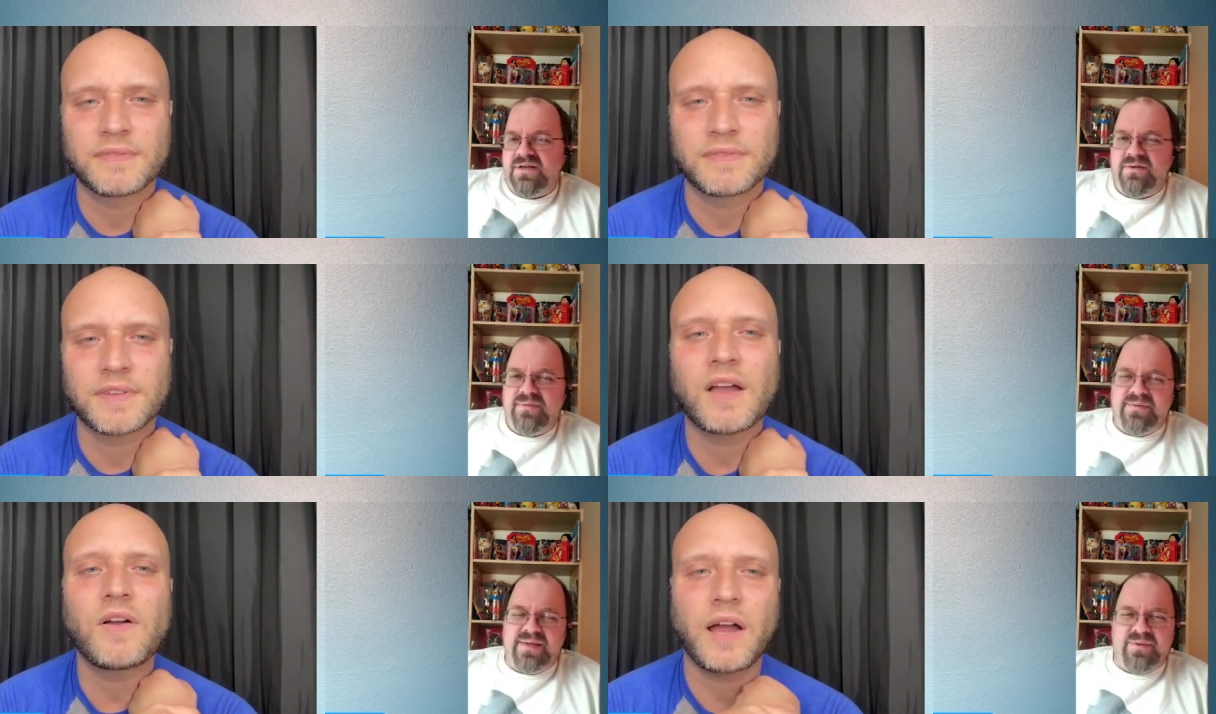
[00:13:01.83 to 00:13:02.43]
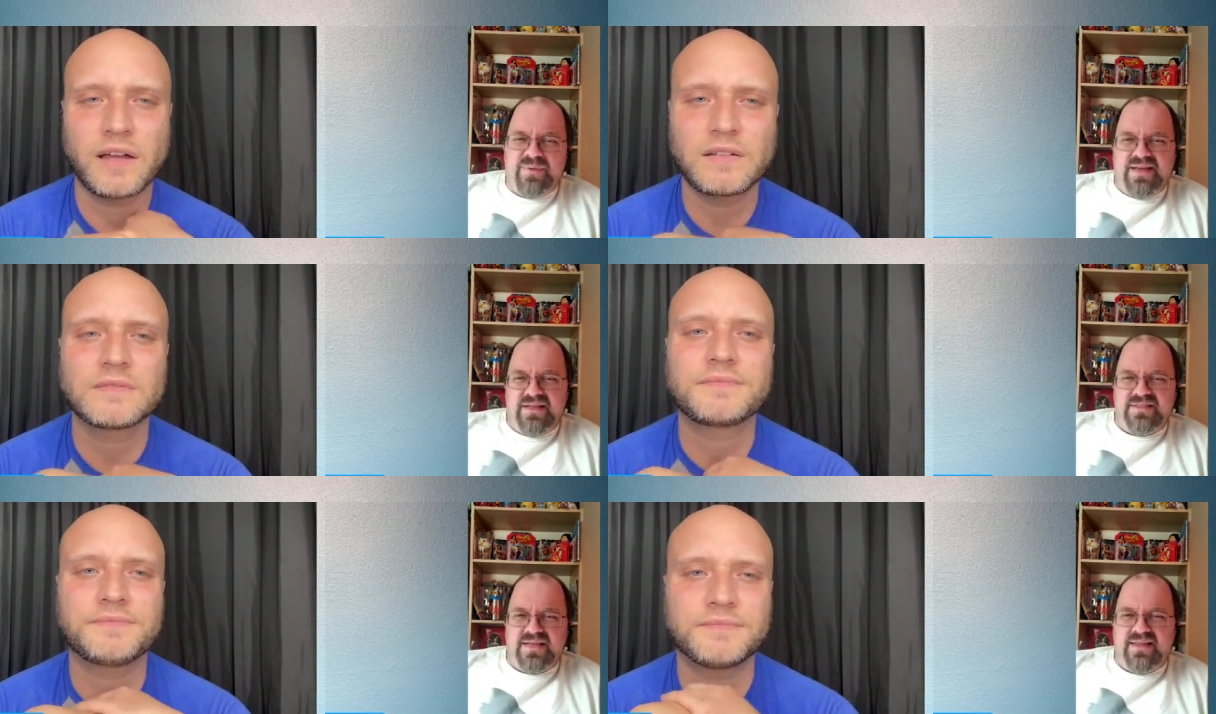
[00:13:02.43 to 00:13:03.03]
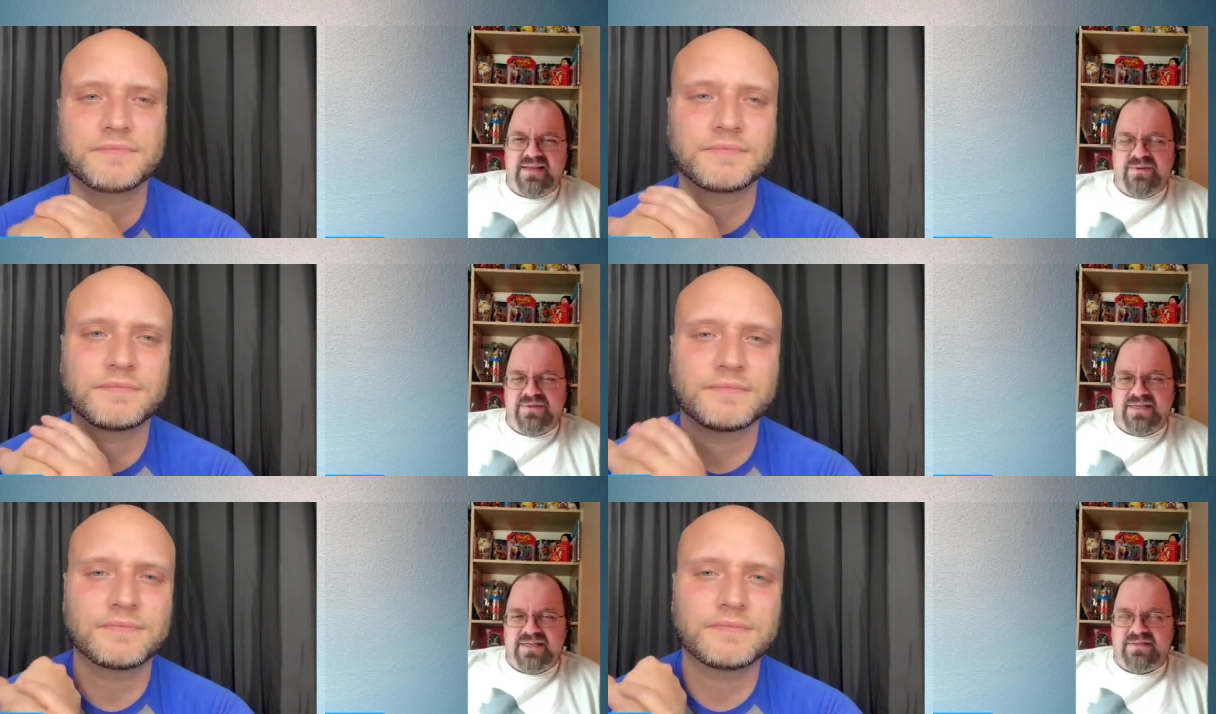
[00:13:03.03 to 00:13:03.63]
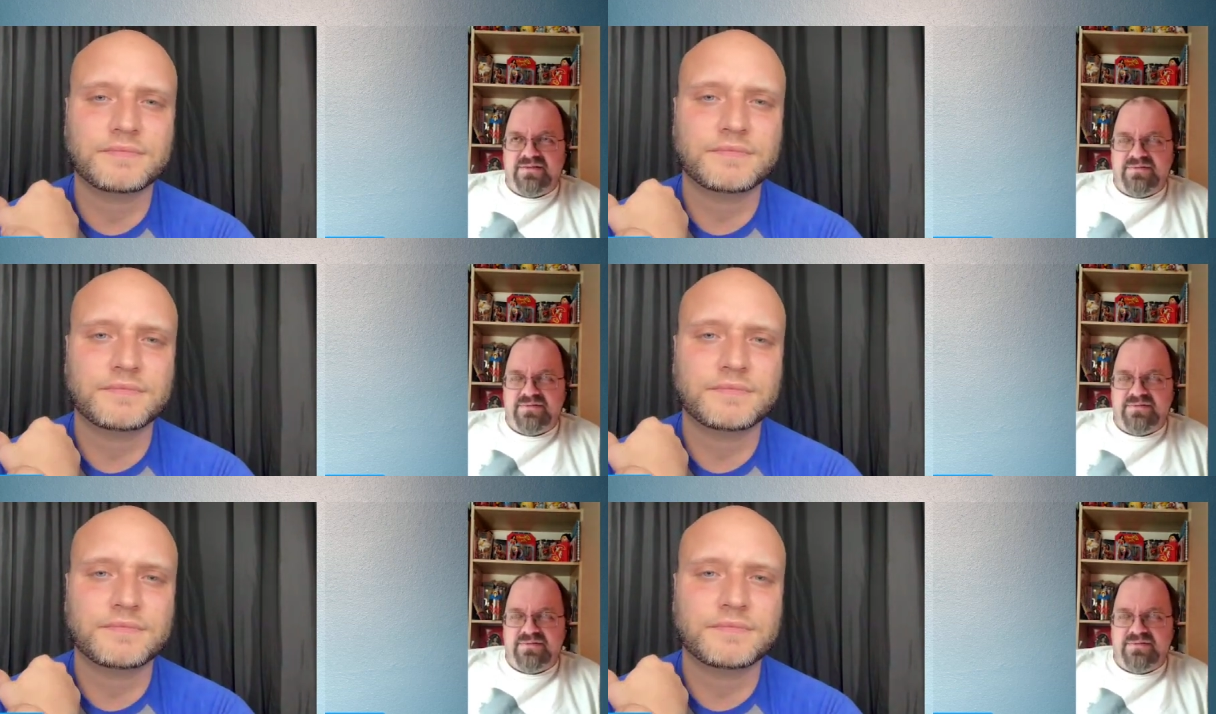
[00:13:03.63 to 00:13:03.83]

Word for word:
Speaker 1: So, okay. but maybe we didn't say that it was like